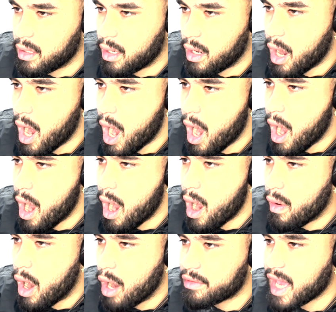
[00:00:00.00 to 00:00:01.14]

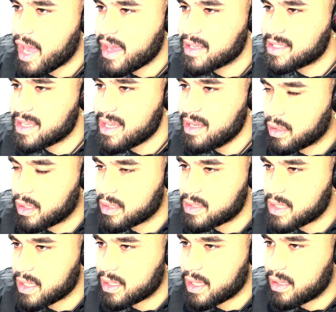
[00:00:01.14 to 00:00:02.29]
Oh, okay, Izzy, good
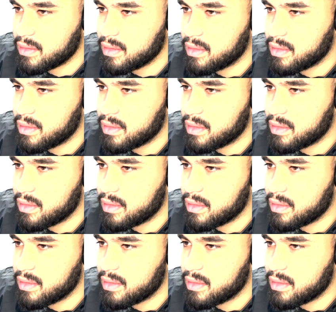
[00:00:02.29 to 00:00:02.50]
takedown.